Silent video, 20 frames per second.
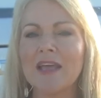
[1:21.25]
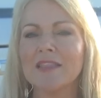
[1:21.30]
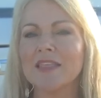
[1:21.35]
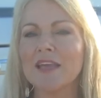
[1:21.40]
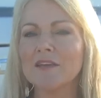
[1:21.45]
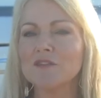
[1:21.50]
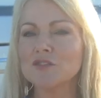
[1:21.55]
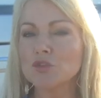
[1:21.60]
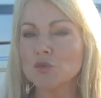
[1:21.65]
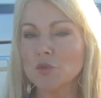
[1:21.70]

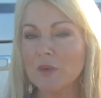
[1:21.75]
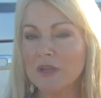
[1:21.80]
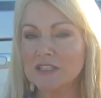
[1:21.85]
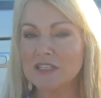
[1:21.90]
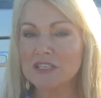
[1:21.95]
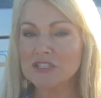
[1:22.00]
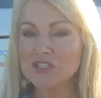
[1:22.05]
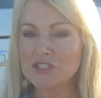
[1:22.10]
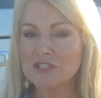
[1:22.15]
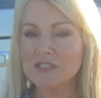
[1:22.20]
They've
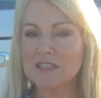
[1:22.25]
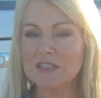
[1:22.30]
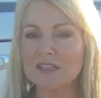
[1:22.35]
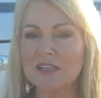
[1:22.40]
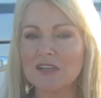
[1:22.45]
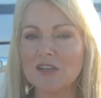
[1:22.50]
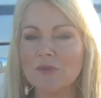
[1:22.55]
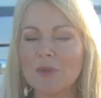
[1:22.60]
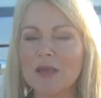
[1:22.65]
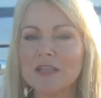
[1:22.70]
tweaked it just a
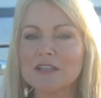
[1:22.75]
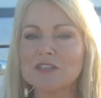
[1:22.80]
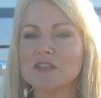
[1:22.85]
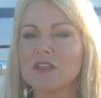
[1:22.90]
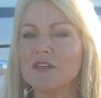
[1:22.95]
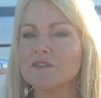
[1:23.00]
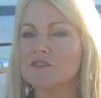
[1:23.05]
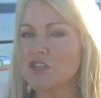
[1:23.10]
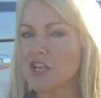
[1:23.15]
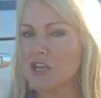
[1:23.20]
little bit,
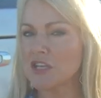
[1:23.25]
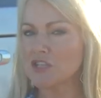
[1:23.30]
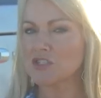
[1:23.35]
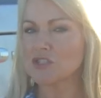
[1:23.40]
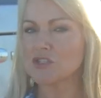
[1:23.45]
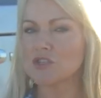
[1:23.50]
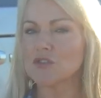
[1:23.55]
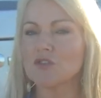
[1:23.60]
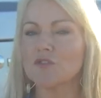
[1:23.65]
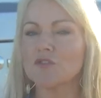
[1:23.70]
so they've changed
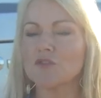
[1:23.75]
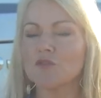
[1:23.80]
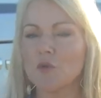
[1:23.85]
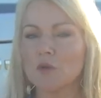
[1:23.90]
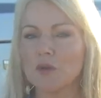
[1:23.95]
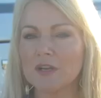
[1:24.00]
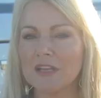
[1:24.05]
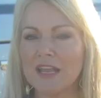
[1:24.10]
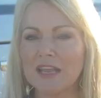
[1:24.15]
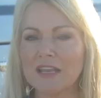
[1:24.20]
it to the
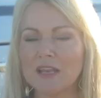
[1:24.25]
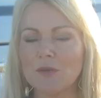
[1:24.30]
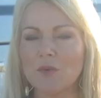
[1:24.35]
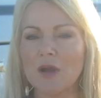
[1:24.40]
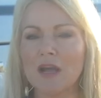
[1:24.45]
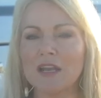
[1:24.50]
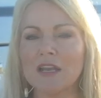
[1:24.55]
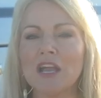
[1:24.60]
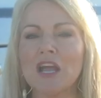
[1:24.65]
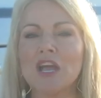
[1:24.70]

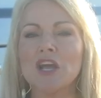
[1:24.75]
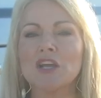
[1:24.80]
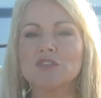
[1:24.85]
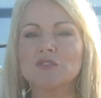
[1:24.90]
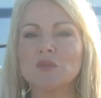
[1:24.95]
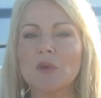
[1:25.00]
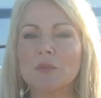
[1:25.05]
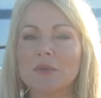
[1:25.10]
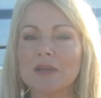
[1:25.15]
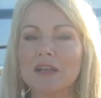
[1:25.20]
4081.
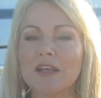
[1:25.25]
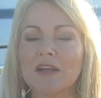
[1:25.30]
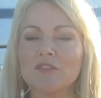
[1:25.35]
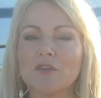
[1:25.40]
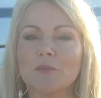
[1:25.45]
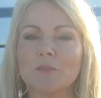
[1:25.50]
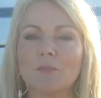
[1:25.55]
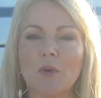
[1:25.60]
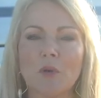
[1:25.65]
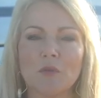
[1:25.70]
So I'm gonna
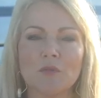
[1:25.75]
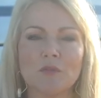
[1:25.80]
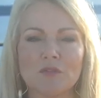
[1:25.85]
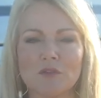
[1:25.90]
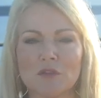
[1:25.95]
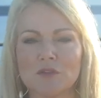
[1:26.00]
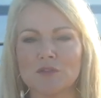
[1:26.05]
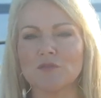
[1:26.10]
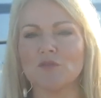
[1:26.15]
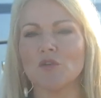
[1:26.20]
cover both of
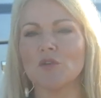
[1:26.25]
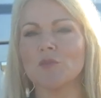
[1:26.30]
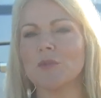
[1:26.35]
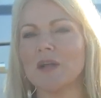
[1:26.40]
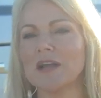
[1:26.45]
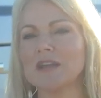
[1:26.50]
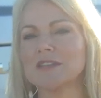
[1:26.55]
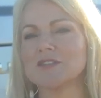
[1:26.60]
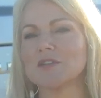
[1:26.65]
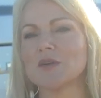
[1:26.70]
those floor
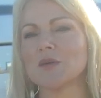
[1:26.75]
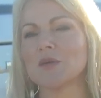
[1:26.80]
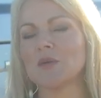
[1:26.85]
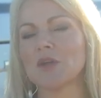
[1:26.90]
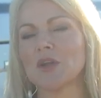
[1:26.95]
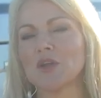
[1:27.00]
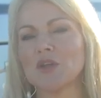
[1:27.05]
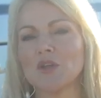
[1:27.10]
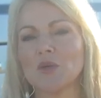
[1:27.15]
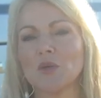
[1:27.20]
plans.
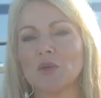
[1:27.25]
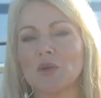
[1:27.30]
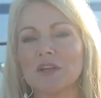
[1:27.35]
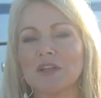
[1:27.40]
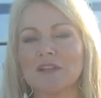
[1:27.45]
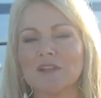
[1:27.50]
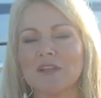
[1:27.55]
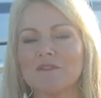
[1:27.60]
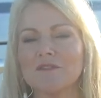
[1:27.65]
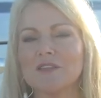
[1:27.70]
So you're
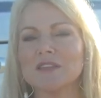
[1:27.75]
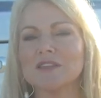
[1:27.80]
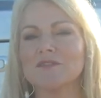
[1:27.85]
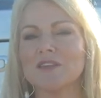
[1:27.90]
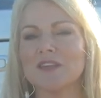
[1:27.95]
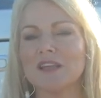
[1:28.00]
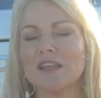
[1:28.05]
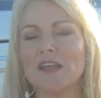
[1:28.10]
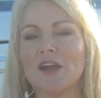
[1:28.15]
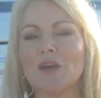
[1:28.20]
gonna love this
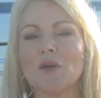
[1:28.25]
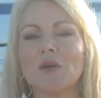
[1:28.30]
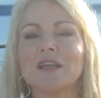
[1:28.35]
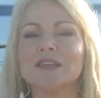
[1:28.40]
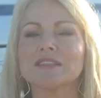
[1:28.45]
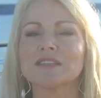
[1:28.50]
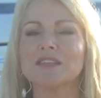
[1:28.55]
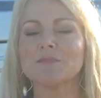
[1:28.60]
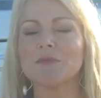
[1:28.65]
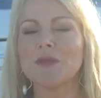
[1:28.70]
video.
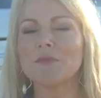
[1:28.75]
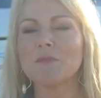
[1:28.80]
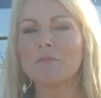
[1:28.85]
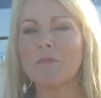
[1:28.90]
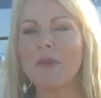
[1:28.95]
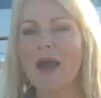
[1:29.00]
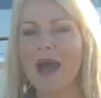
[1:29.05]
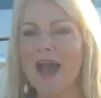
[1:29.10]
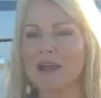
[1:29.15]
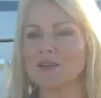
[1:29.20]
It's gonna be
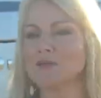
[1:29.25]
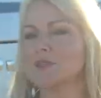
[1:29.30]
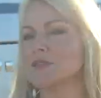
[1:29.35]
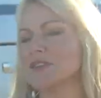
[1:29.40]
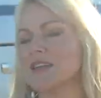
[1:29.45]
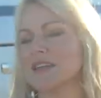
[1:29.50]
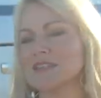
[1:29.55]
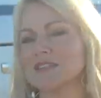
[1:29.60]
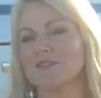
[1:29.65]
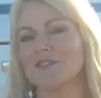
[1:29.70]
packed
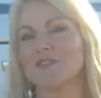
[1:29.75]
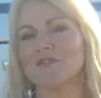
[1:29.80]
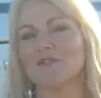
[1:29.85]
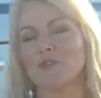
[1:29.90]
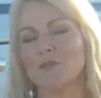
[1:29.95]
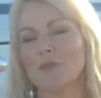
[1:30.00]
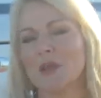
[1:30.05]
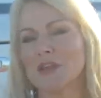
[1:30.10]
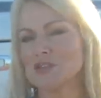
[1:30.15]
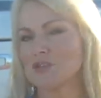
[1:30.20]
with tons of
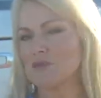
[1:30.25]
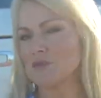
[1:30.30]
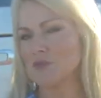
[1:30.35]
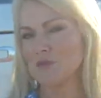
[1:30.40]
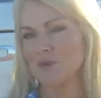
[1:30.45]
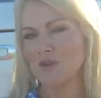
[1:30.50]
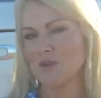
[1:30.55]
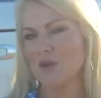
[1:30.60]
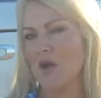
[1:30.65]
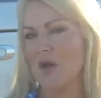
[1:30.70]
information
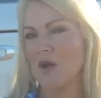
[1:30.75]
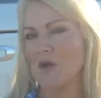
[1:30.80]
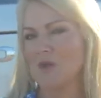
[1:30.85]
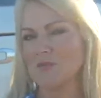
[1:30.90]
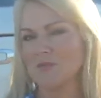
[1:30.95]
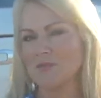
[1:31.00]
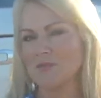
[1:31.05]
for you all.